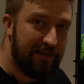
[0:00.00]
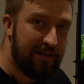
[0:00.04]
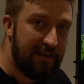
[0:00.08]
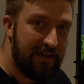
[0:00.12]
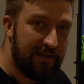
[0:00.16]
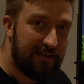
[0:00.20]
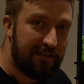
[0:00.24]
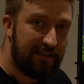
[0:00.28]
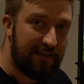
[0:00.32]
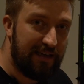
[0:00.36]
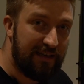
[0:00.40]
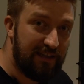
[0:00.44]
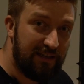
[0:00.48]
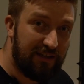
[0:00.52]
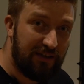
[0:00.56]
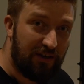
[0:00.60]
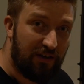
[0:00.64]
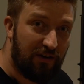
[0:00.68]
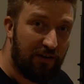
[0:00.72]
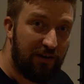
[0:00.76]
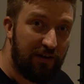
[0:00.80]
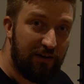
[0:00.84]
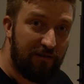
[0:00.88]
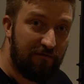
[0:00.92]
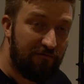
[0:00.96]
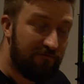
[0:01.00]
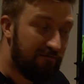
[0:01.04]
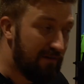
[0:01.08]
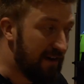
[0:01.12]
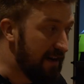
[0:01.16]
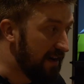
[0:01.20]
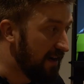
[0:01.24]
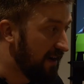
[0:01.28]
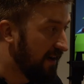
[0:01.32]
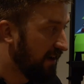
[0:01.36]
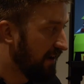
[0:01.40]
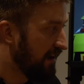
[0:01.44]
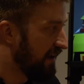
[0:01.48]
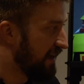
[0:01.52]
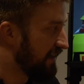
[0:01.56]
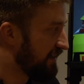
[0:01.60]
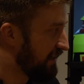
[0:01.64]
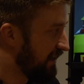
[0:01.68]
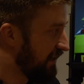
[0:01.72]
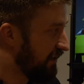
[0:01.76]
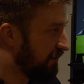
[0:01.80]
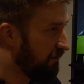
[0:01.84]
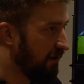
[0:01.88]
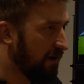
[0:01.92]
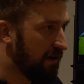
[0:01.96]
this entire rig is
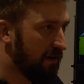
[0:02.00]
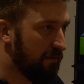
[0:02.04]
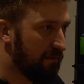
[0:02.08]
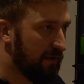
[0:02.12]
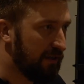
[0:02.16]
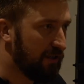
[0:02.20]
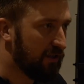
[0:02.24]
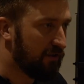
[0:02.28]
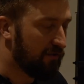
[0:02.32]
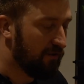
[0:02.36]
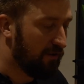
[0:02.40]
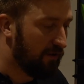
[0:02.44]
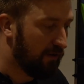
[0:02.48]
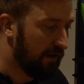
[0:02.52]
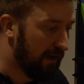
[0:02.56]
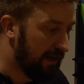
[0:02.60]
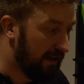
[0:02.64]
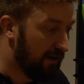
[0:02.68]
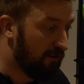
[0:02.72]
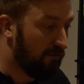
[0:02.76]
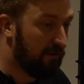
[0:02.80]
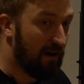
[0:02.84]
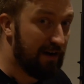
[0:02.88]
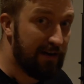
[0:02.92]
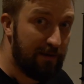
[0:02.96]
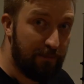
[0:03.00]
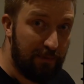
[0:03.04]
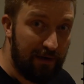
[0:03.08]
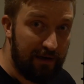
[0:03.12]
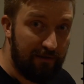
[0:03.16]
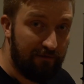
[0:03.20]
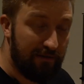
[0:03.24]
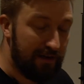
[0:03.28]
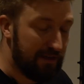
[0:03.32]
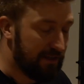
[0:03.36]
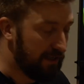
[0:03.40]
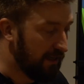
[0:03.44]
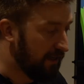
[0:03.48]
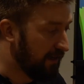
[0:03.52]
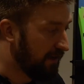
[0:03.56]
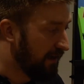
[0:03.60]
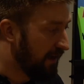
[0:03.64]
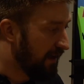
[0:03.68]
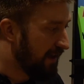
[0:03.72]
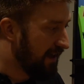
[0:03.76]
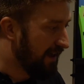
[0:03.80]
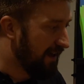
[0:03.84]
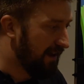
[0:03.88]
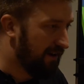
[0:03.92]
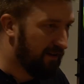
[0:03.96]
incredibly strong, incredibly rigid.
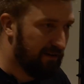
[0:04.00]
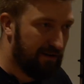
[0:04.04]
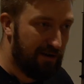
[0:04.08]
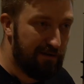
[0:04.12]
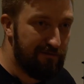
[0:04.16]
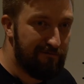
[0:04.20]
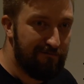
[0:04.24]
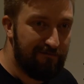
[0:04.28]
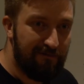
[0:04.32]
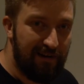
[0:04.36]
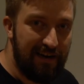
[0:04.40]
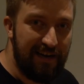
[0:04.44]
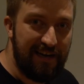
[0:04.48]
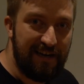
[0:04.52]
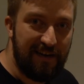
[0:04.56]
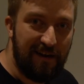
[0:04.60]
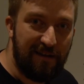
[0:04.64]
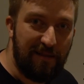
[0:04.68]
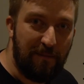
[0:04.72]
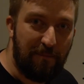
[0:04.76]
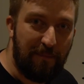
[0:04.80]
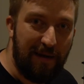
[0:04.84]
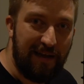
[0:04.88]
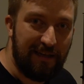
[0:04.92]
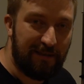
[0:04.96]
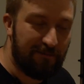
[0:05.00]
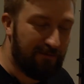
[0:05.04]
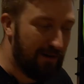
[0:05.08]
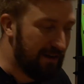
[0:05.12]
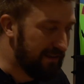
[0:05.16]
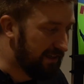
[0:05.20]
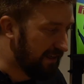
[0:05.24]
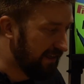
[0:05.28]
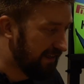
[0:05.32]
And I don't really know the best way to